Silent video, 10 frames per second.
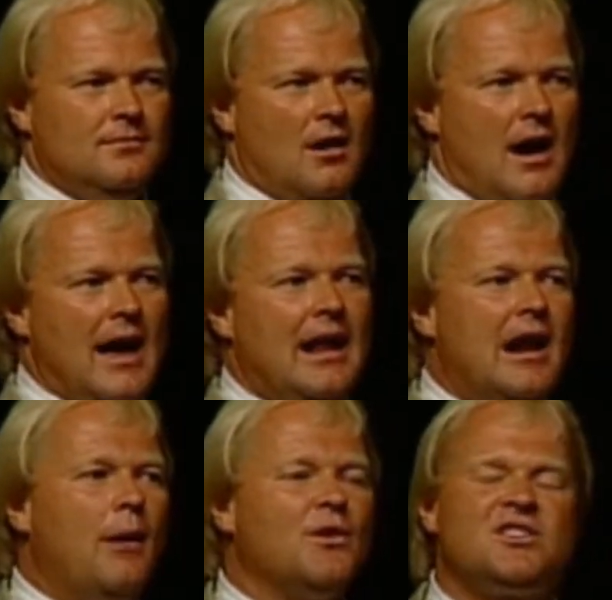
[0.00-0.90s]
All right? And
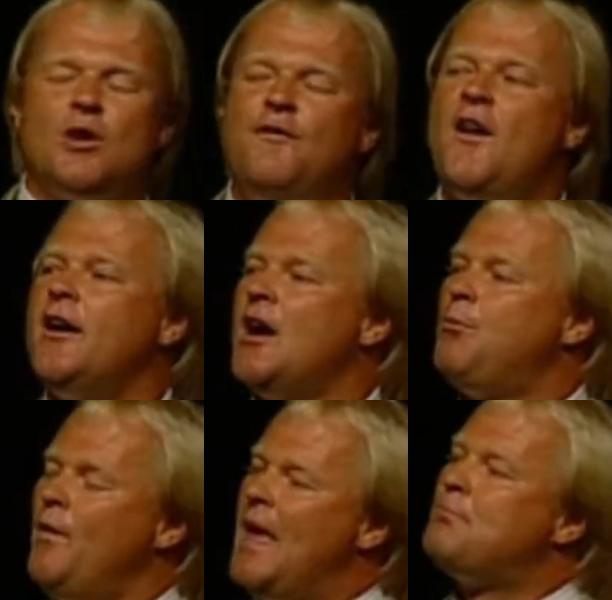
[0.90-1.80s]
I was so fired up
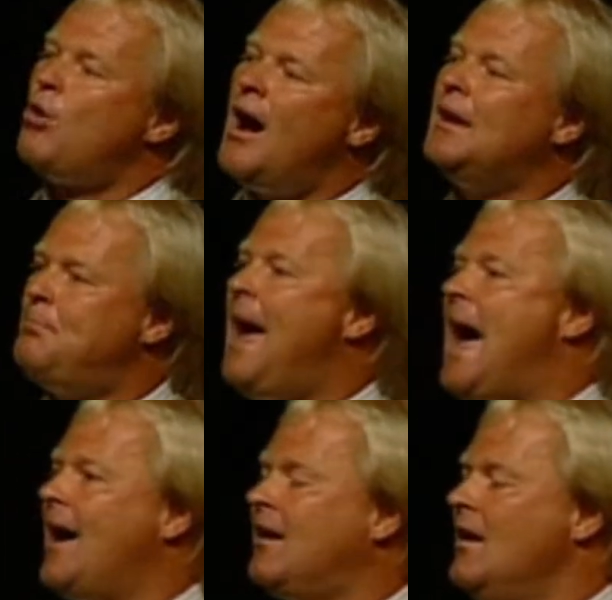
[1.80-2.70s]
when they brought it
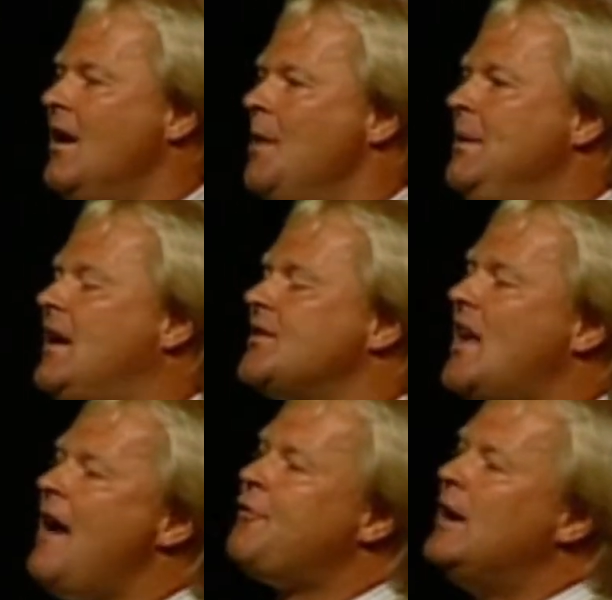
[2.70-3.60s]
back because
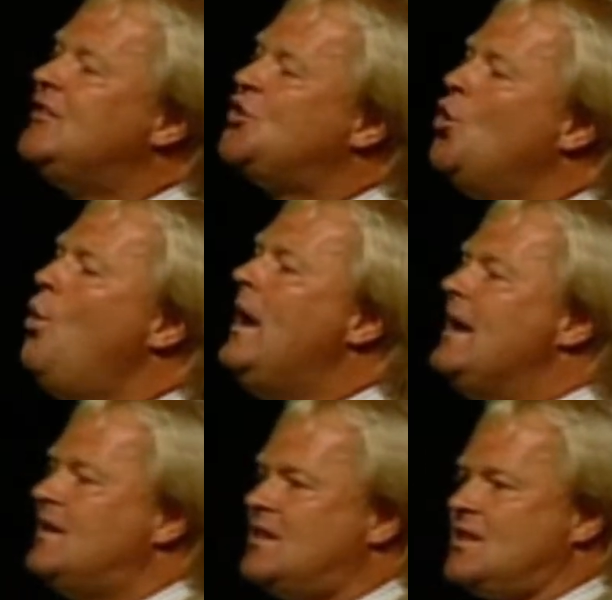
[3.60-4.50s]
every 2
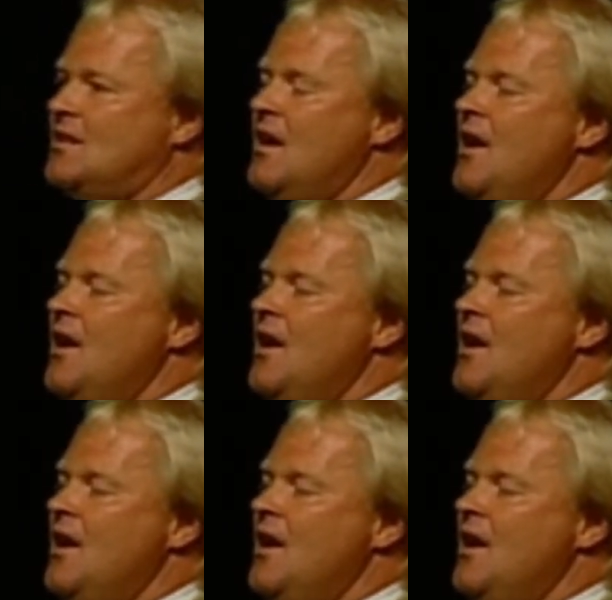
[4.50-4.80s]
weeks,